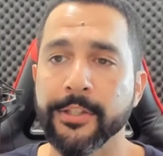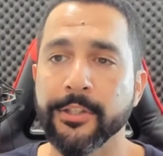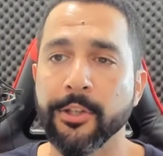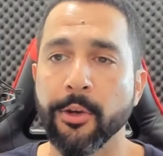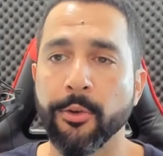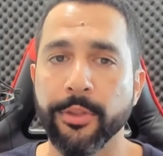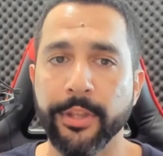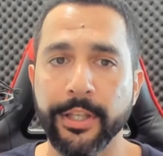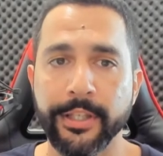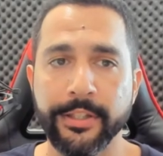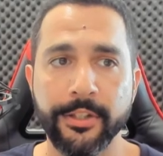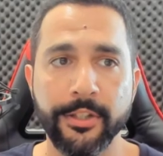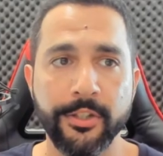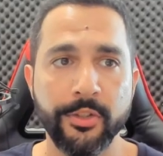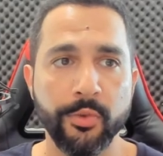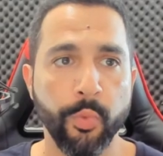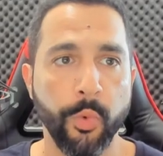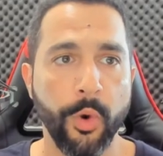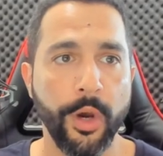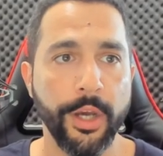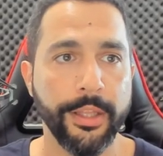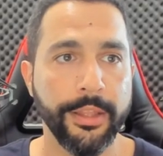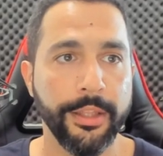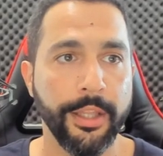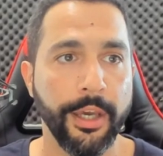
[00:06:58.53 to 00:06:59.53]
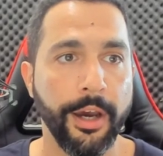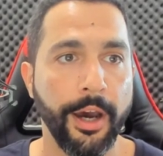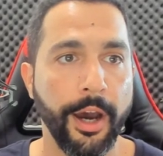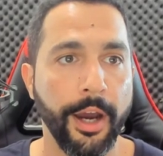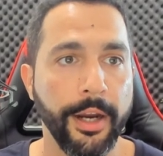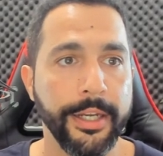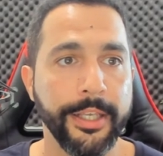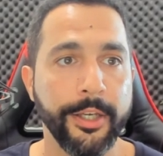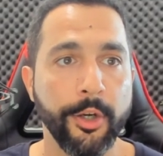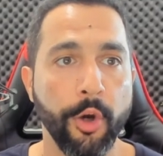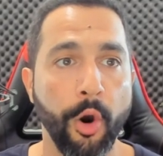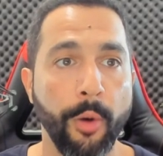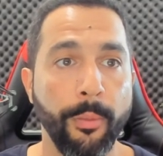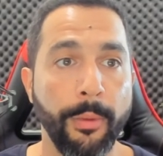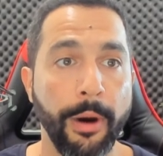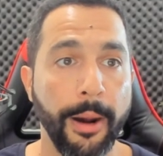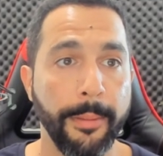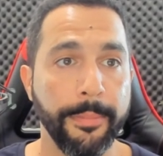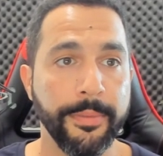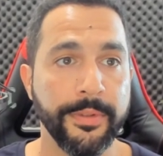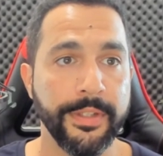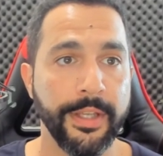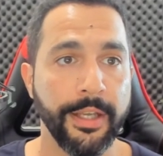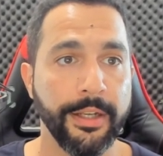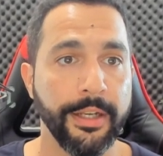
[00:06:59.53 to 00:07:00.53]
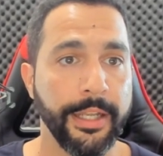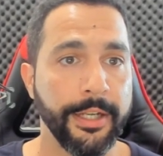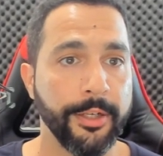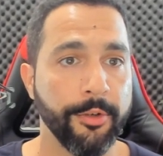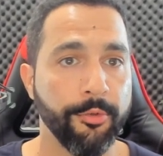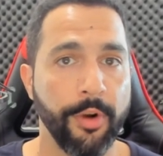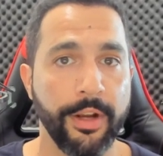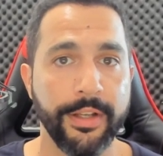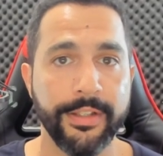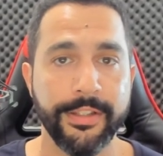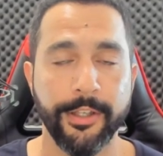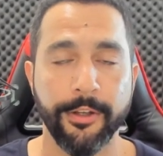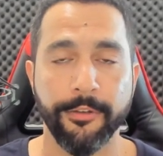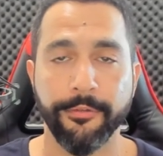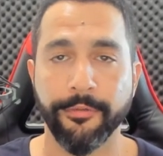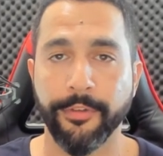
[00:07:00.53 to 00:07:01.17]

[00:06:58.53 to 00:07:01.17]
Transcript: So this is what the honeycomb upsell and cross-sell